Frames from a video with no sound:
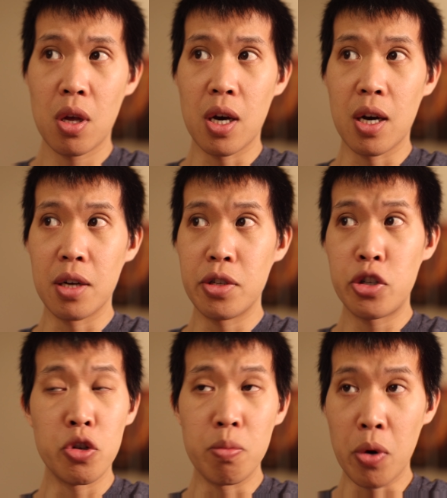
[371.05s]

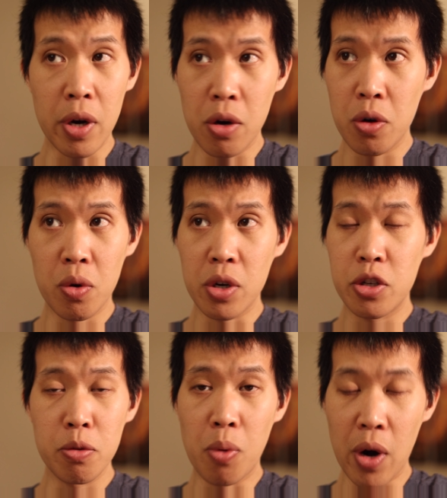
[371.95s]
2.0 or
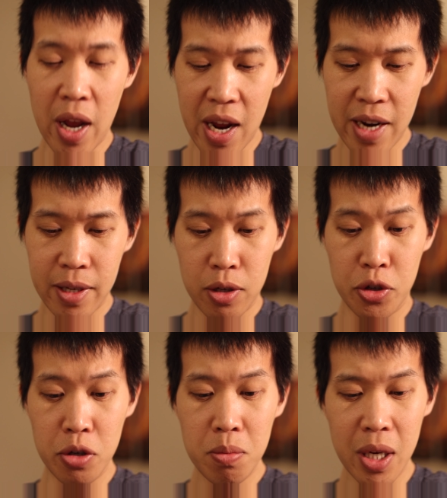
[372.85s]
2.8
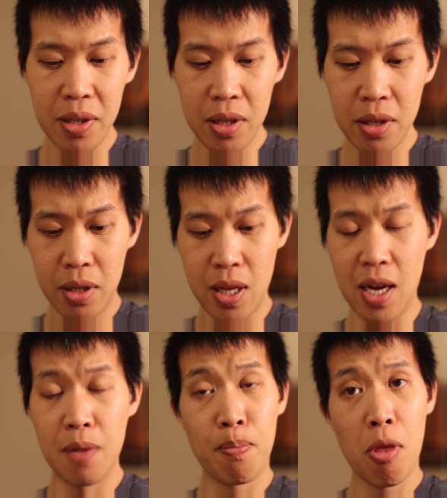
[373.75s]
zoom lenses,
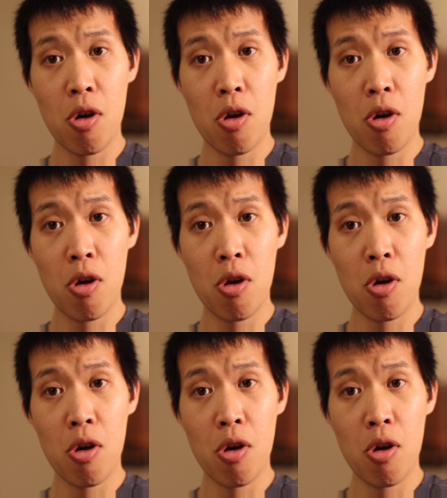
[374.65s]
then